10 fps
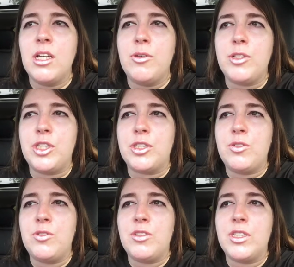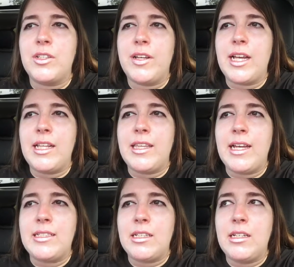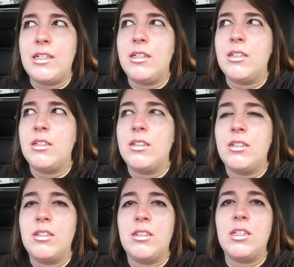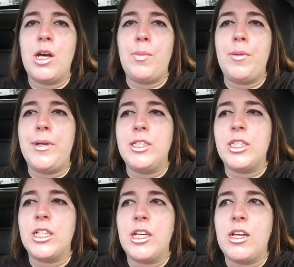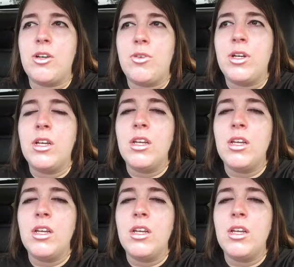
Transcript: which is cool, so I got that done a couple months ago.